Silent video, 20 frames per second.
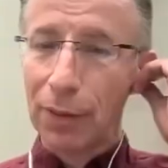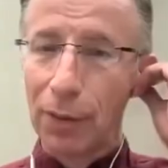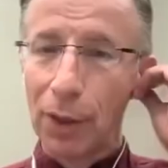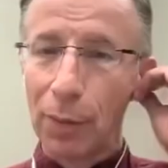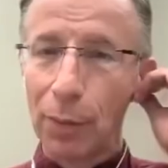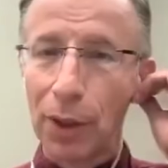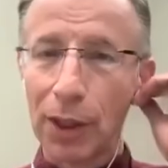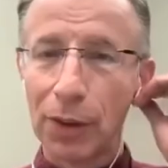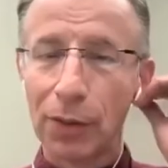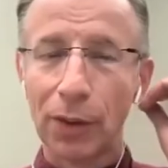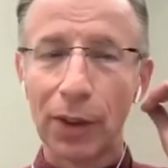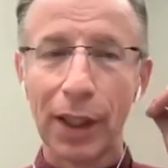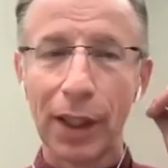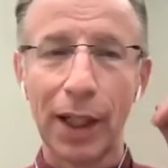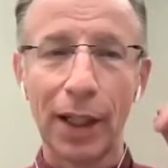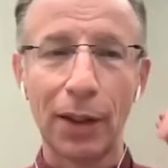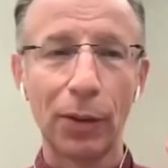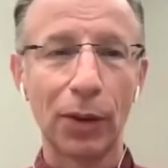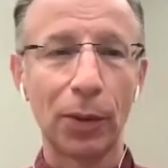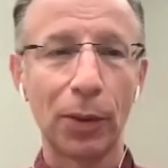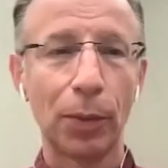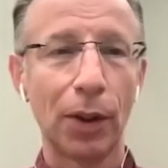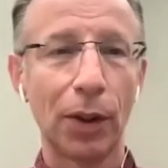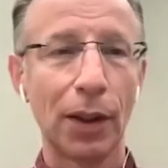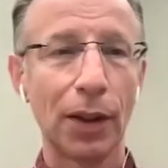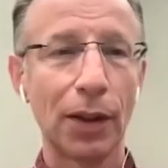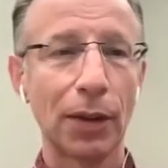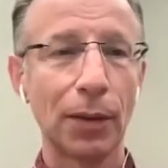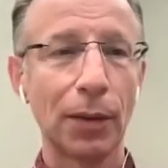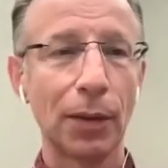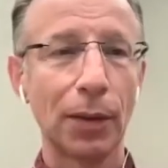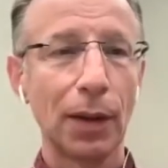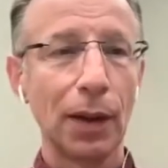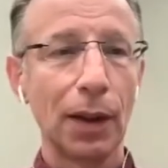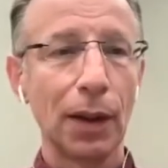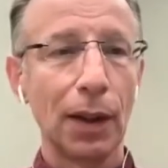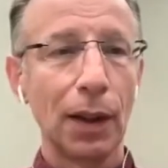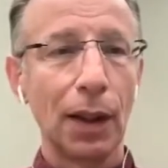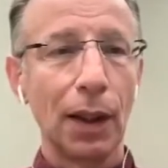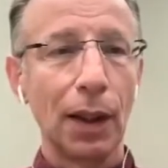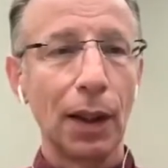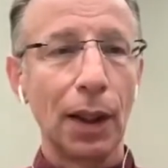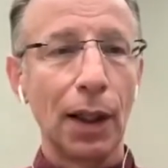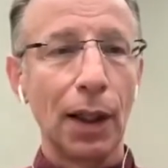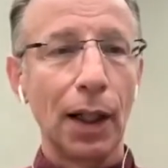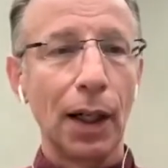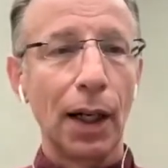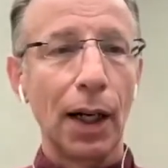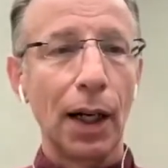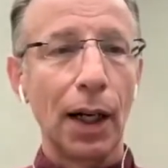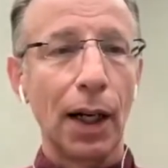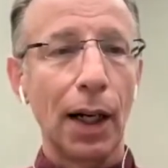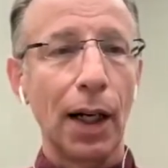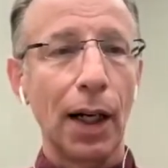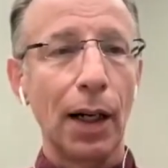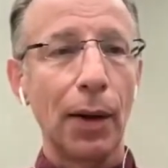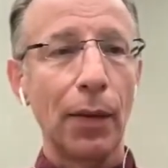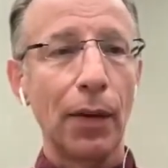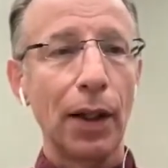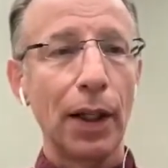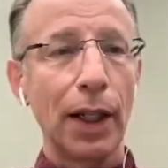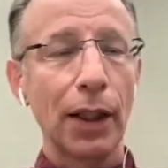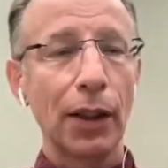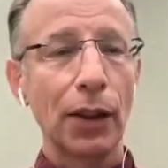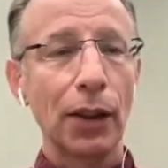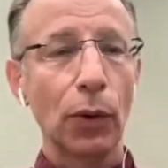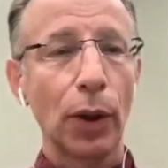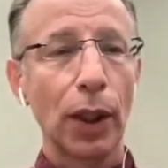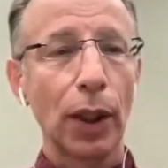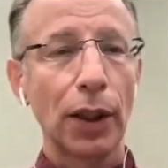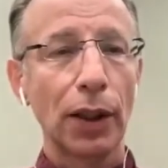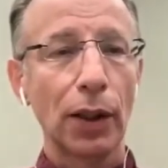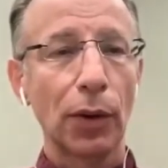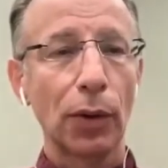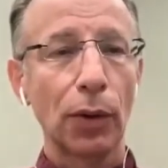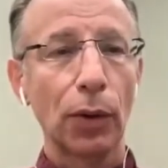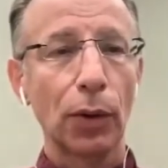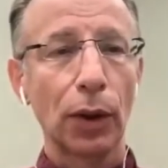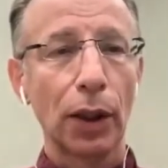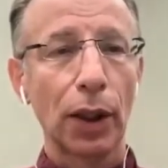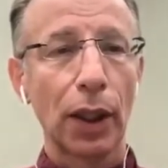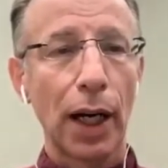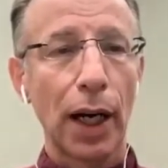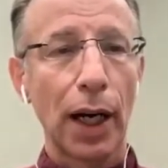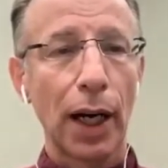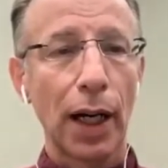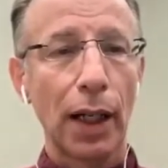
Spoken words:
you very much for that response. The next question we're going to